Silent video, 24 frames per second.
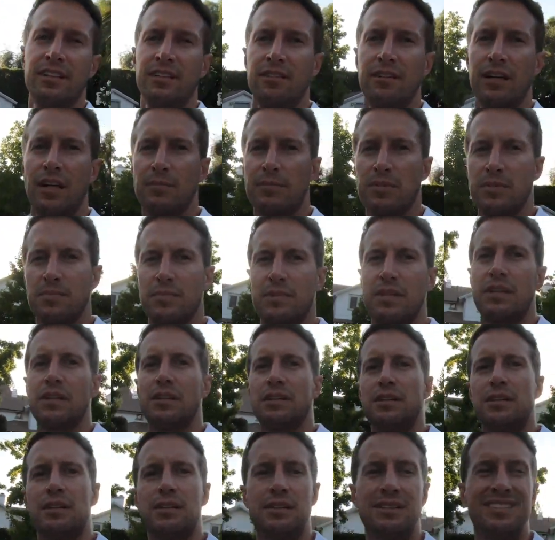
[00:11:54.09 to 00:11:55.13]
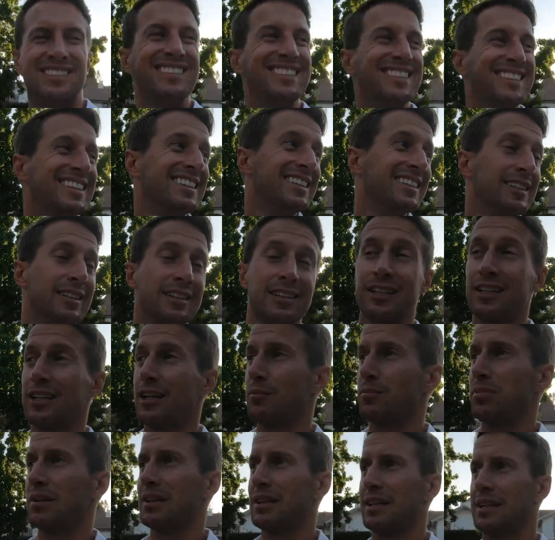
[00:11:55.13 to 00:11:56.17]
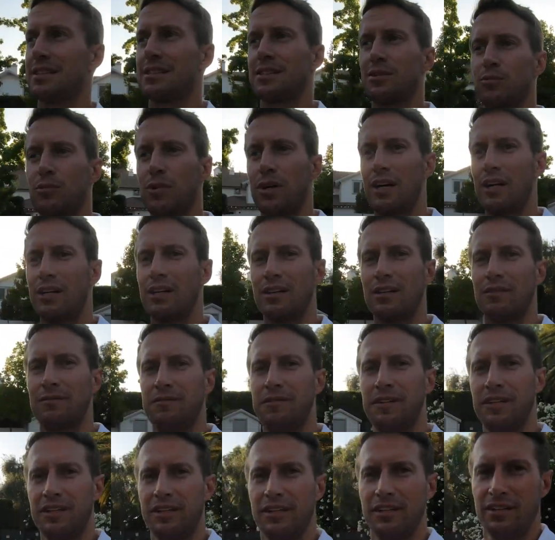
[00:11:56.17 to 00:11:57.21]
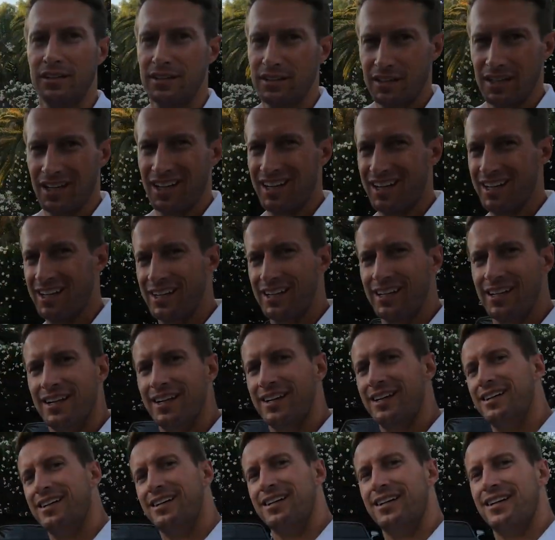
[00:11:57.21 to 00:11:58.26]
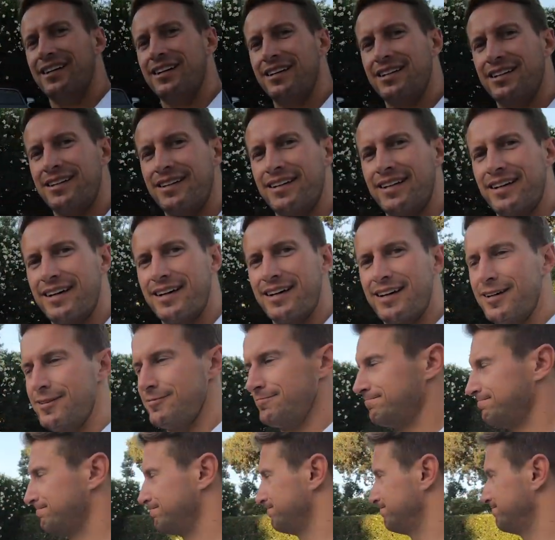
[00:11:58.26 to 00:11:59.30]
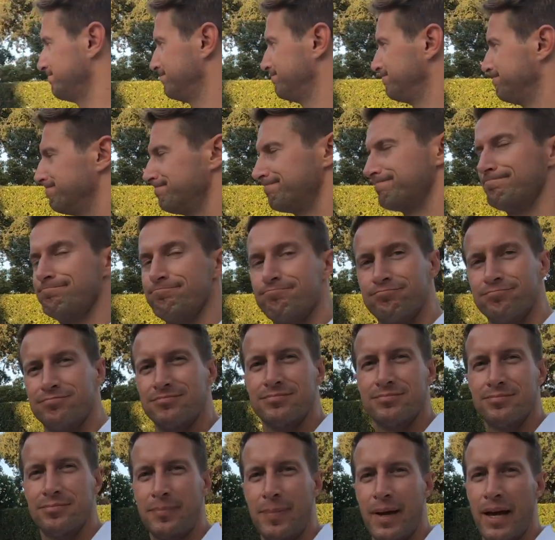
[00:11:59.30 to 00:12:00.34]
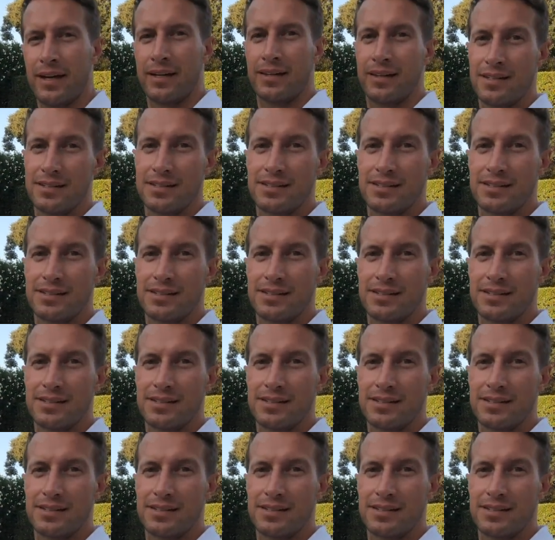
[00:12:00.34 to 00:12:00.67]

Grab some dinner couple glasses of wine at the vineyard and uh, packing